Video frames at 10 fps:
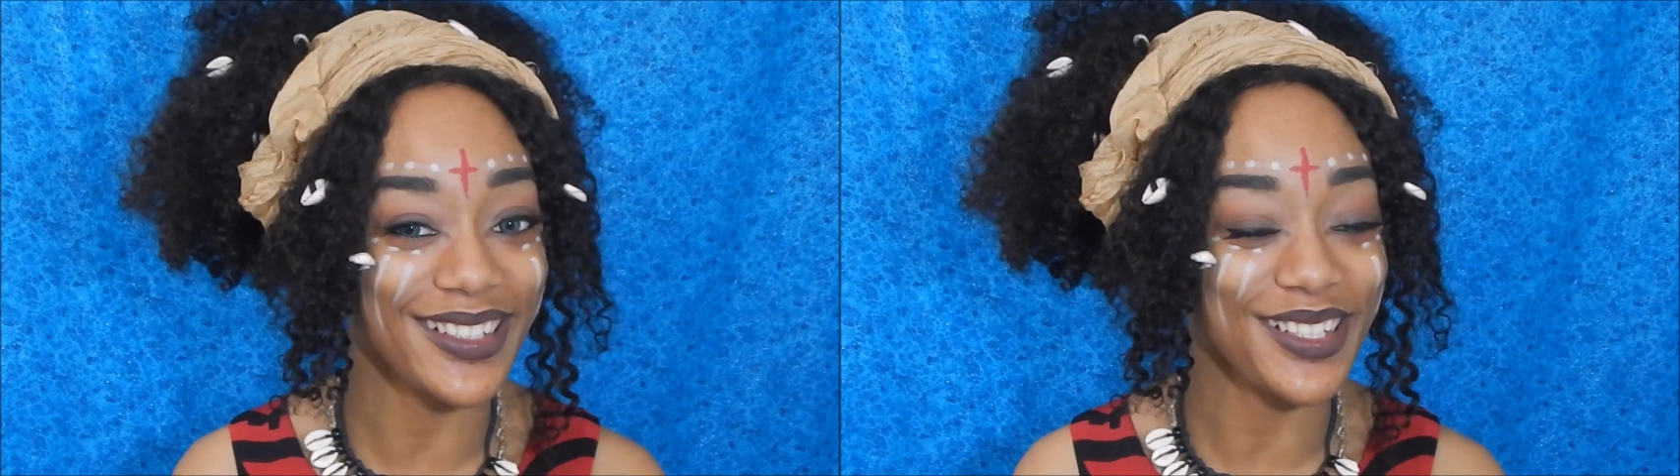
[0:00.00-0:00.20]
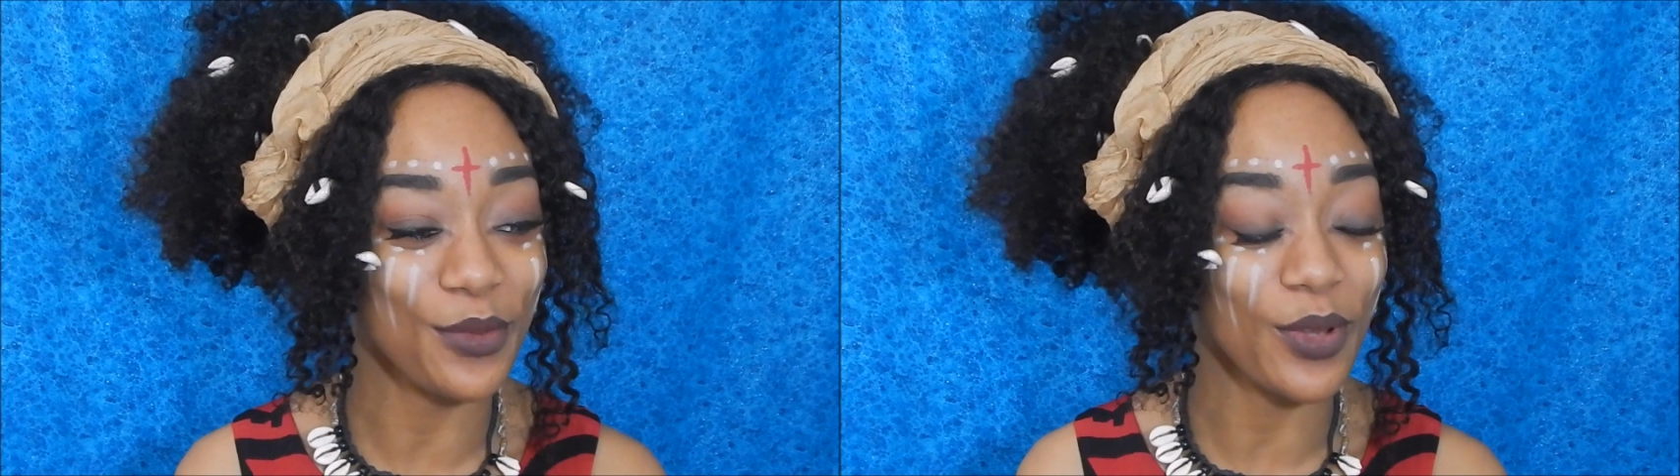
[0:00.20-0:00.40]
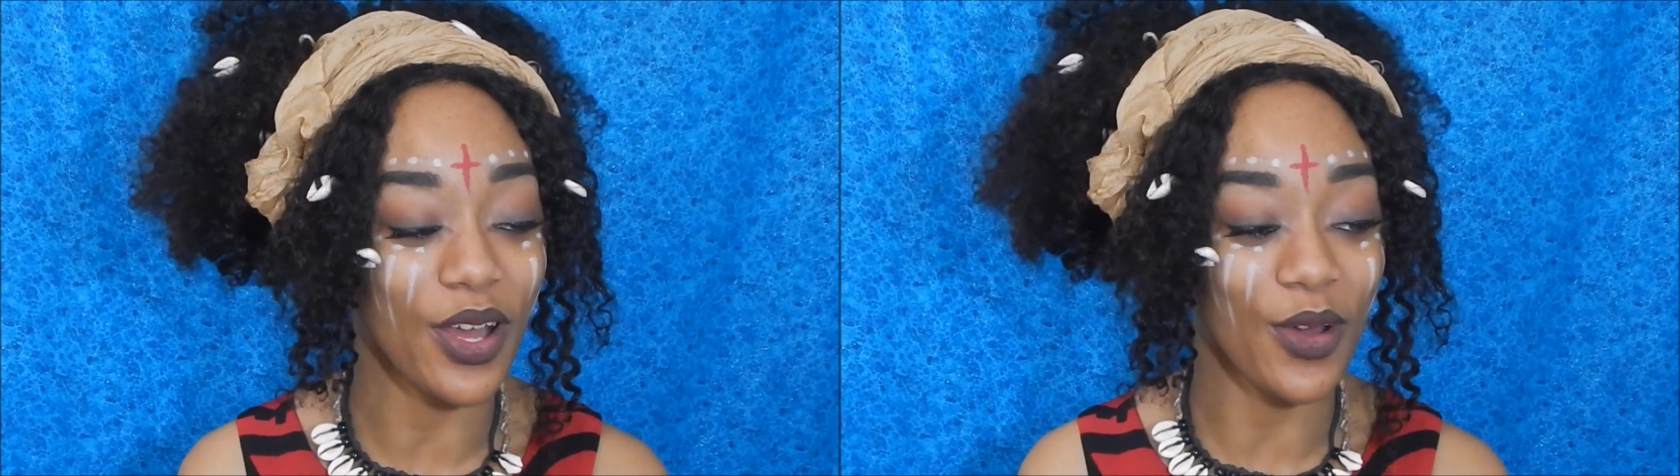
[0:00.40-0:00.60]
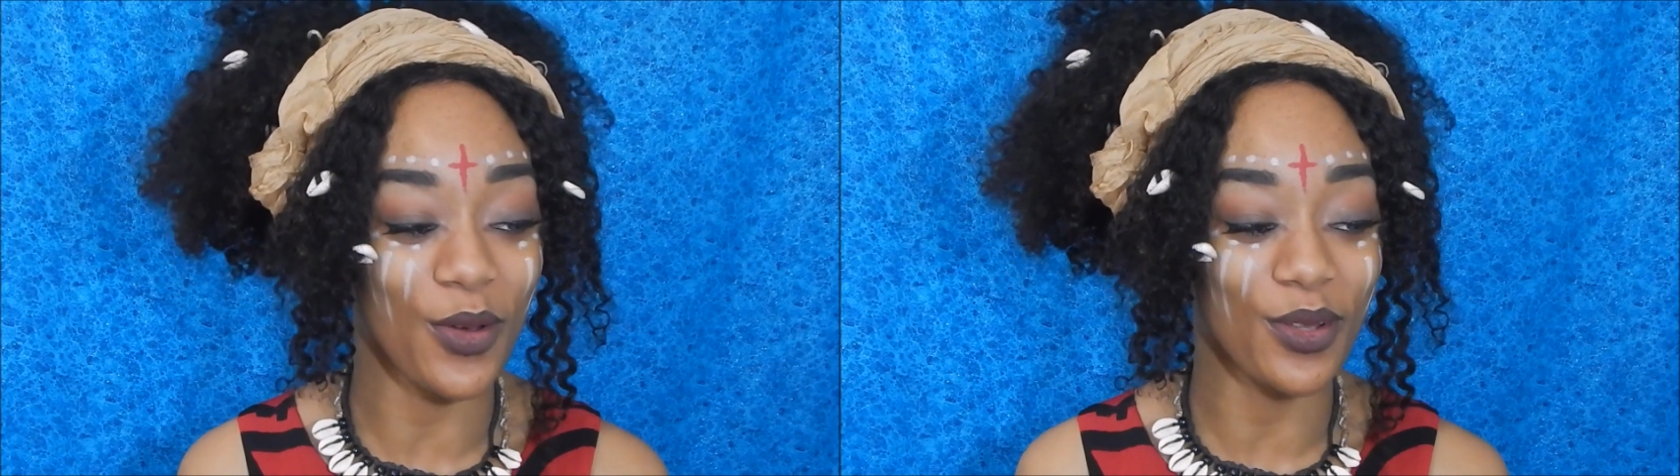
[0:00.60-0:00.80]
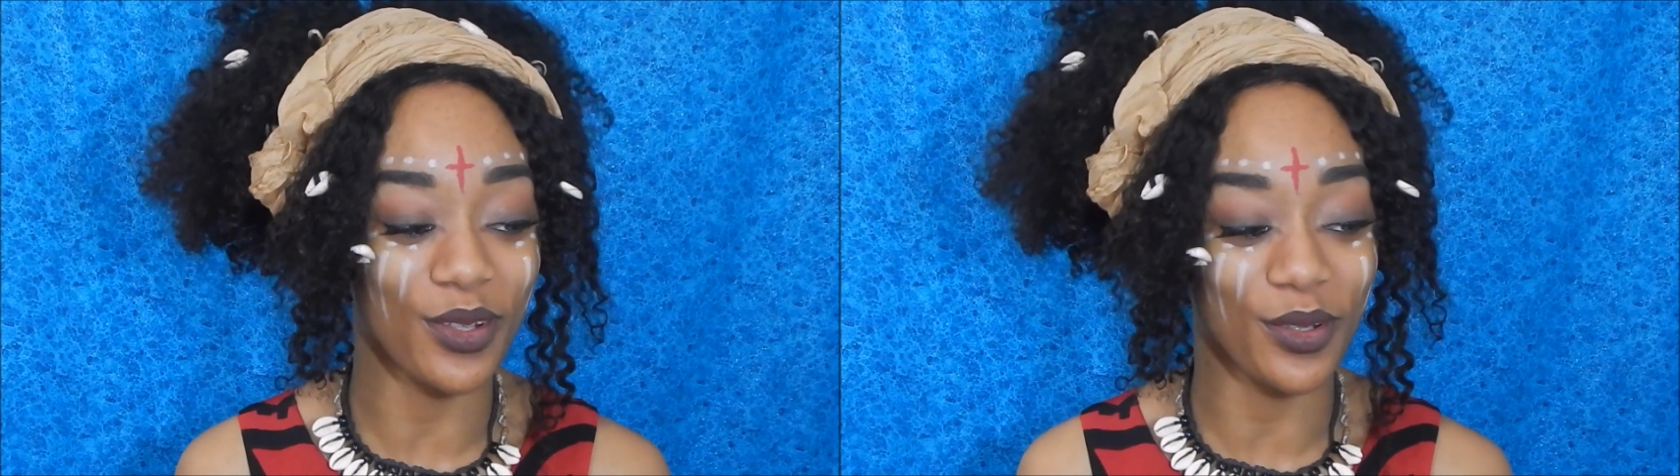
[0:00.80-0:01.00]
because they'll be like,
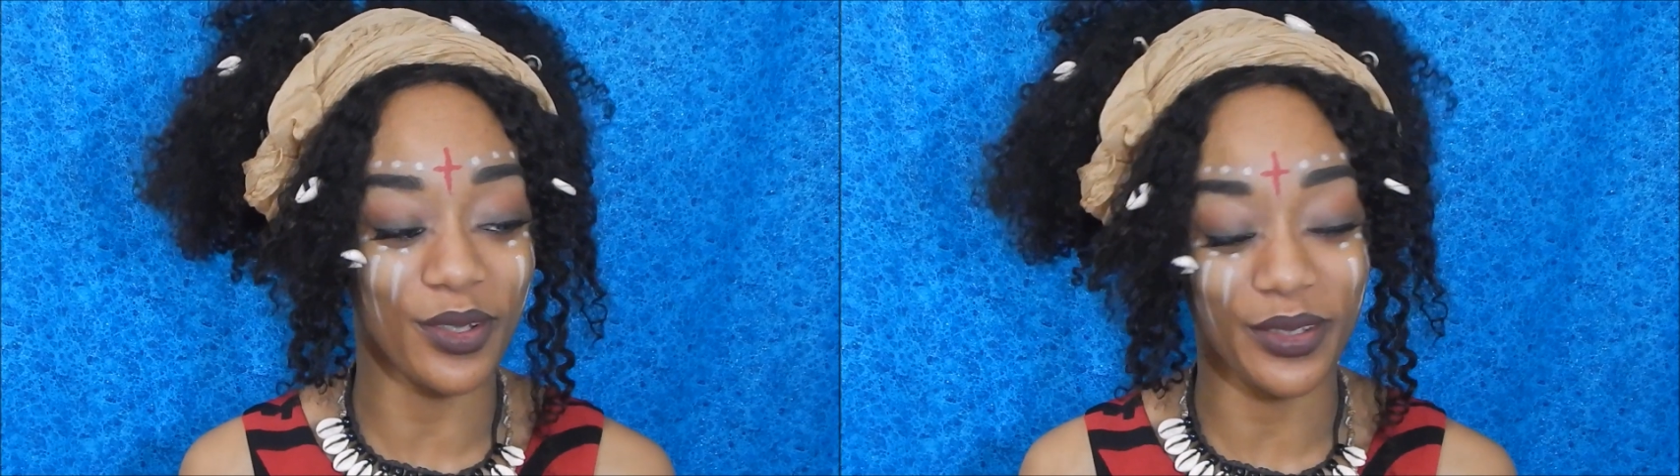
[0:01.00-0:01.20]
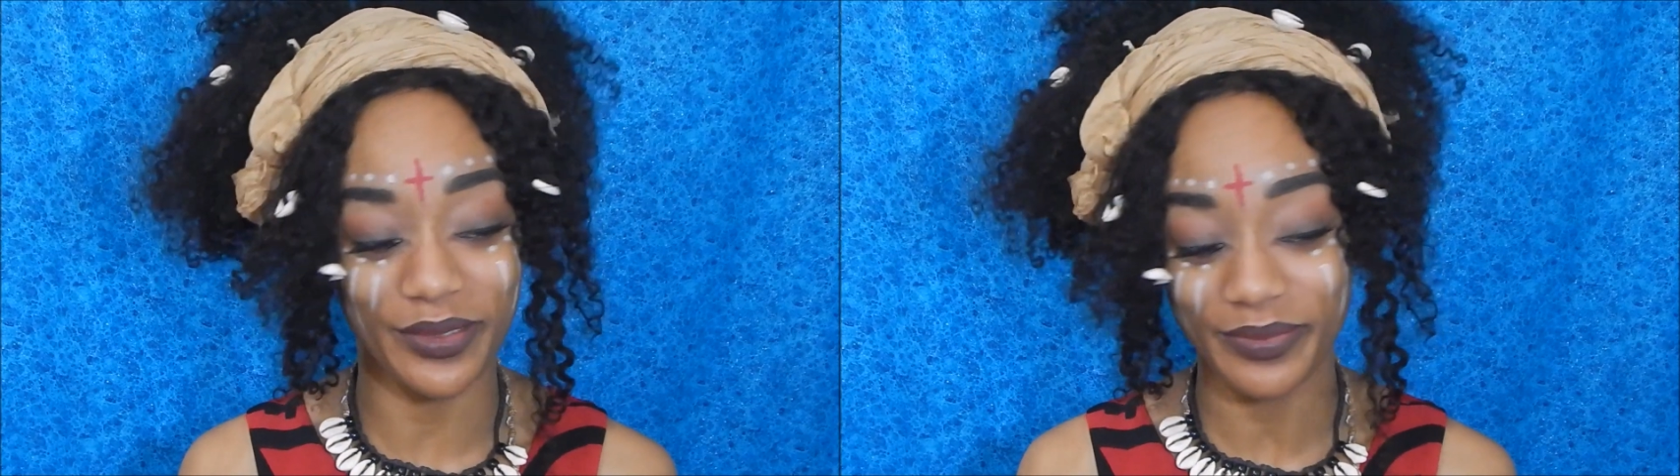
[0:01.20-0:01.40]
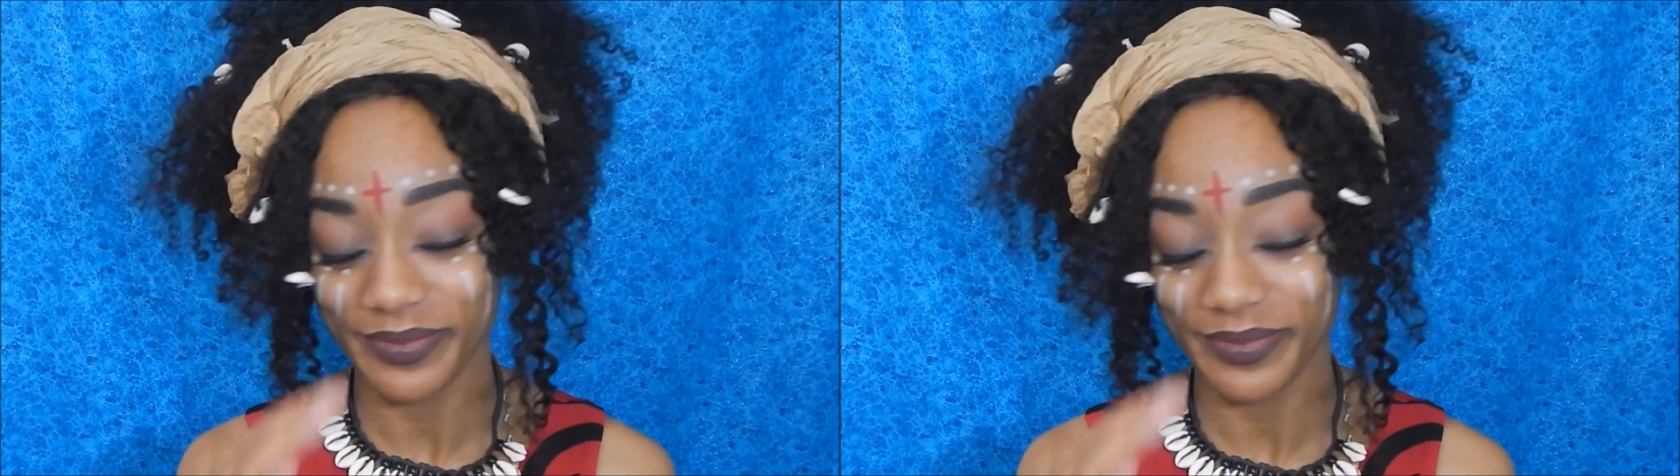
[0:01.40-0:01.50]
oh Lord.